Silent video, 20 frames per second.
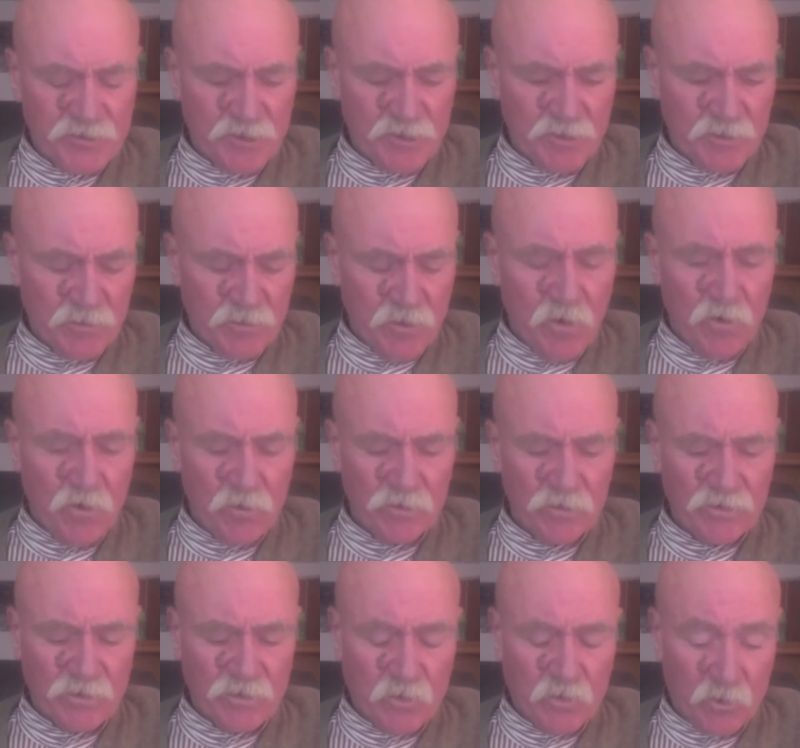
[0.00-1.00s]
old
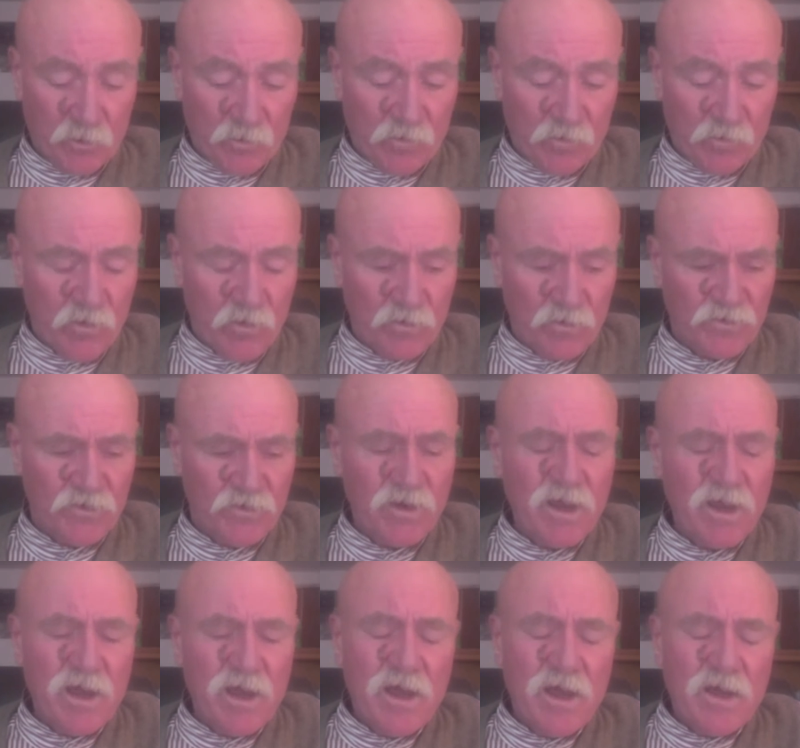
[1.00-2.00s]
or older,
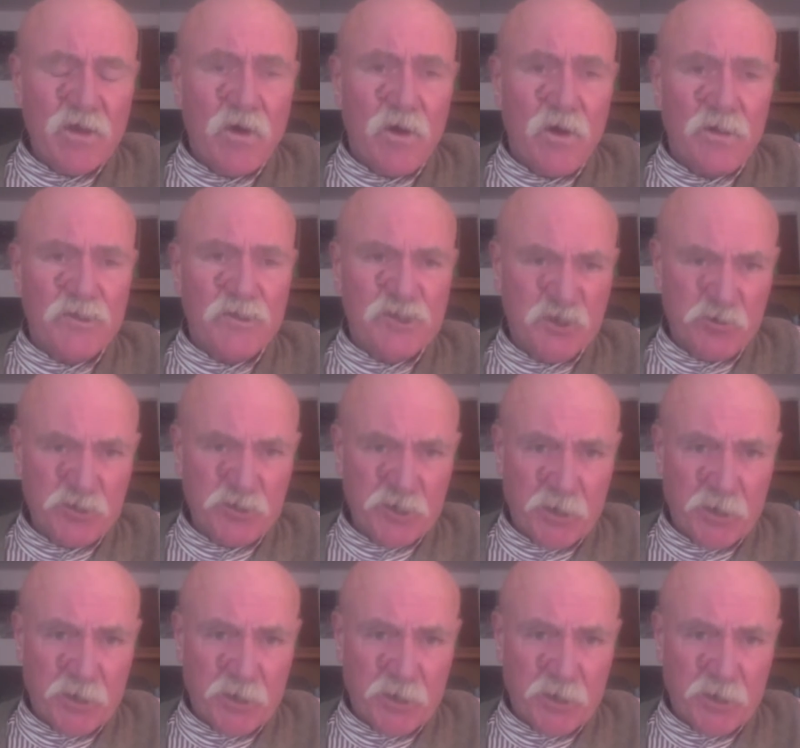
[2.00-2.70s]
called Shusha,